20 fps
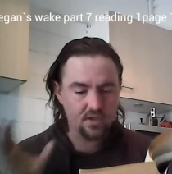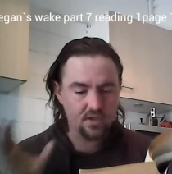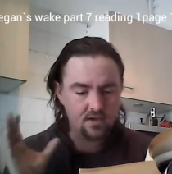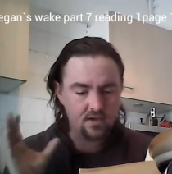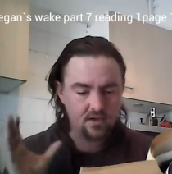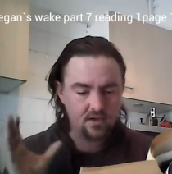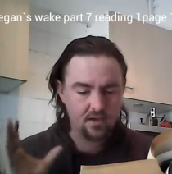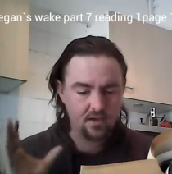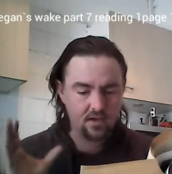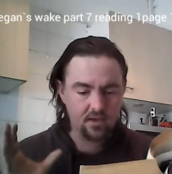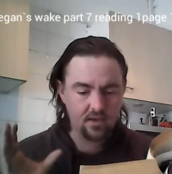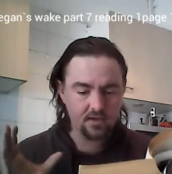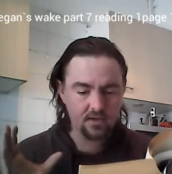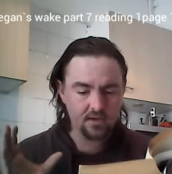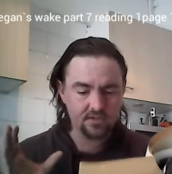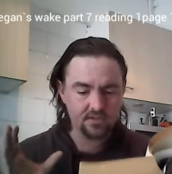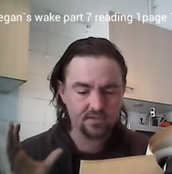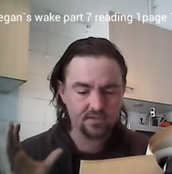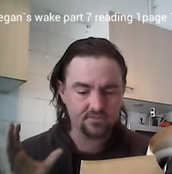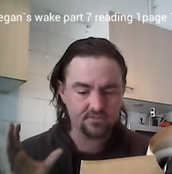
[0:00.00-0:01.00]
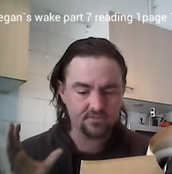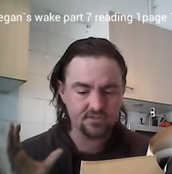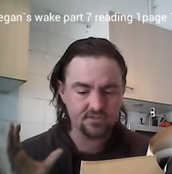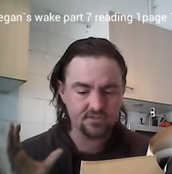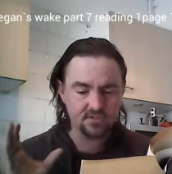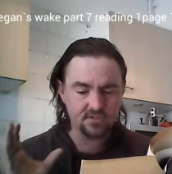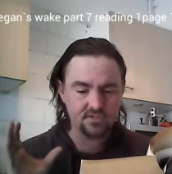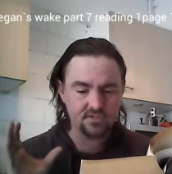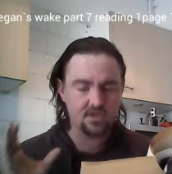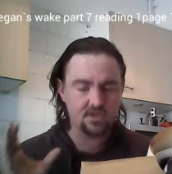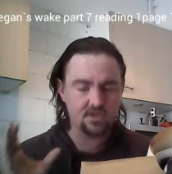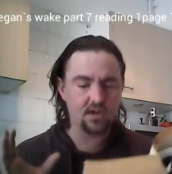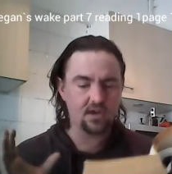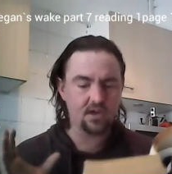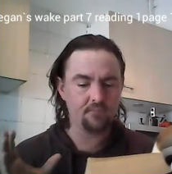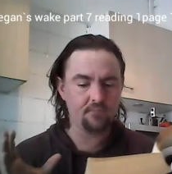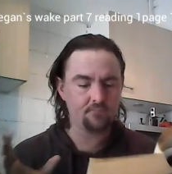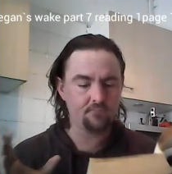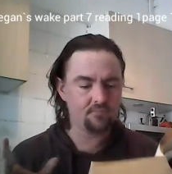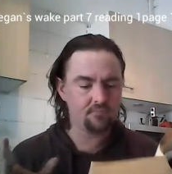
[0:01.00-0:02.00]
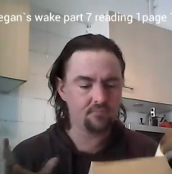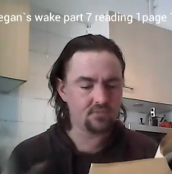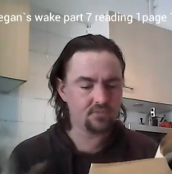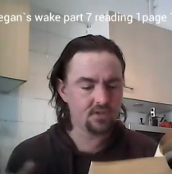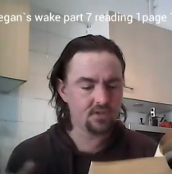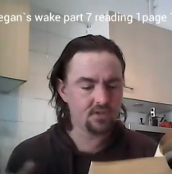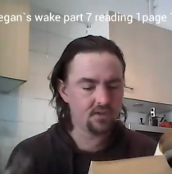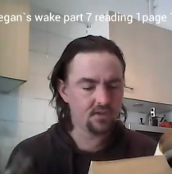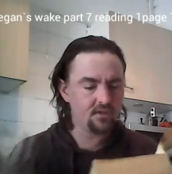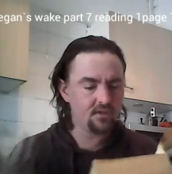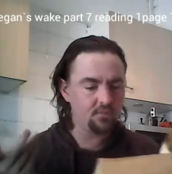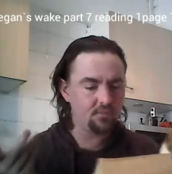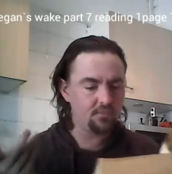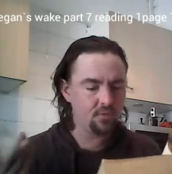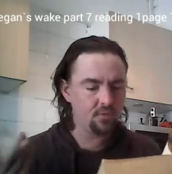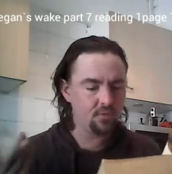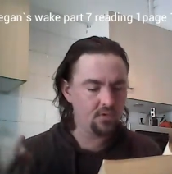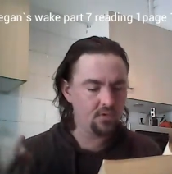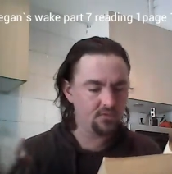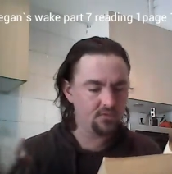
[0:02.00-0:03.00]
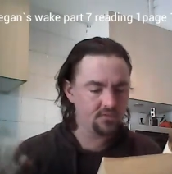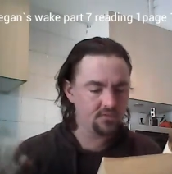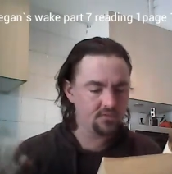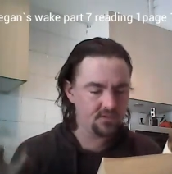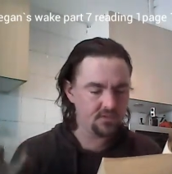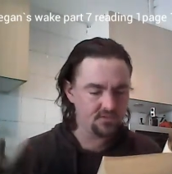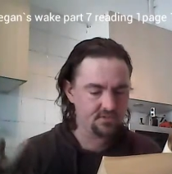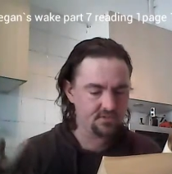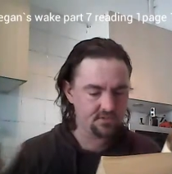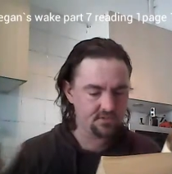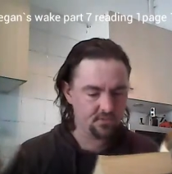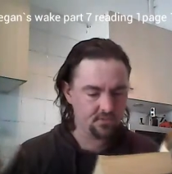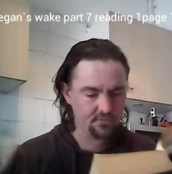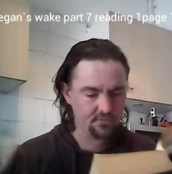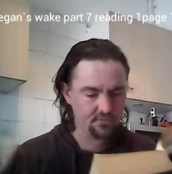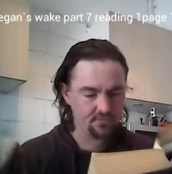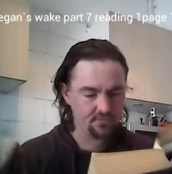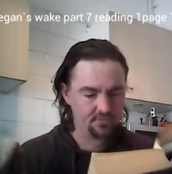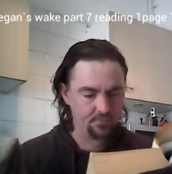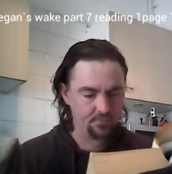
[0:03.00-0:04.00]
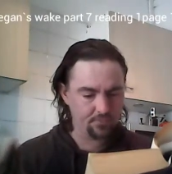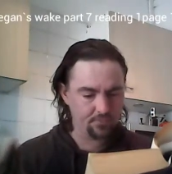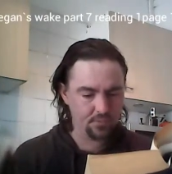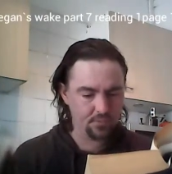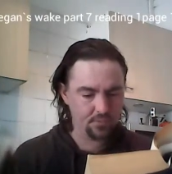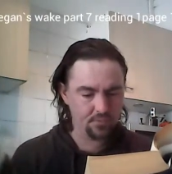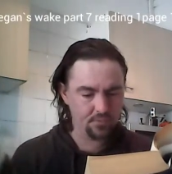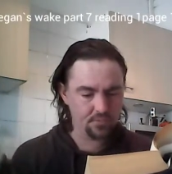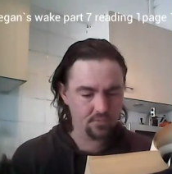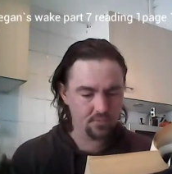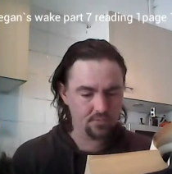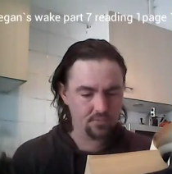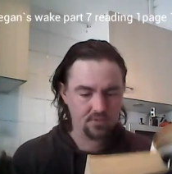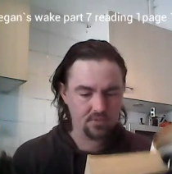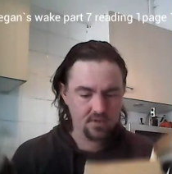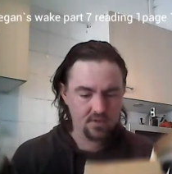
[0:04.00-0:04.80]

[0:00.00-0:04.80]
clerks have susser hummed, the blonde has sought the brune,